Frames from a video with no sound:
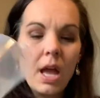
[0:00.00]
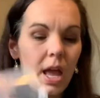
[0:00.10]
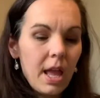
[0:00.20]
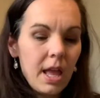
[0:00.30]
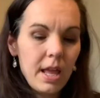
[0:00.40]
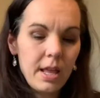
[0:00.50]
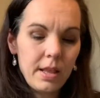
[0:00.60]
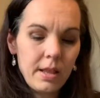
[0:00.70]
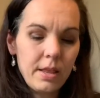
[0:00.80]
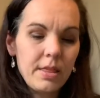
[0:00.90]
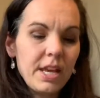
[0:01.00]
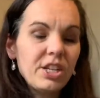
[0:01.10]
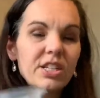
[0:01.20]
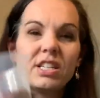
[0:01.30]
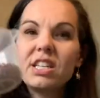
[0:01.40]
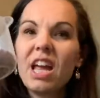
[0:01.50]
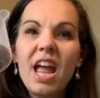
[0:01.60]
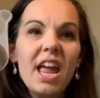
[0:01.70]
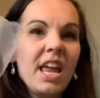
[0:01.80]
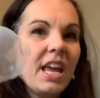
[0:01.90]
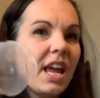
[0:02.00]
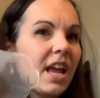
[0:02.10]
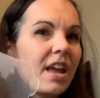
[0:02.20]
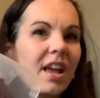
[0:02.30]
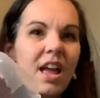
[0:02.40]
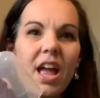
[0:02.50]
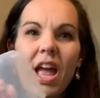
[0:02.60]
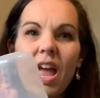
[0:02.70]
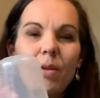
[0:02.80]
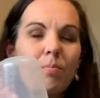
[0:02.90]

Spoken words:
And they just take and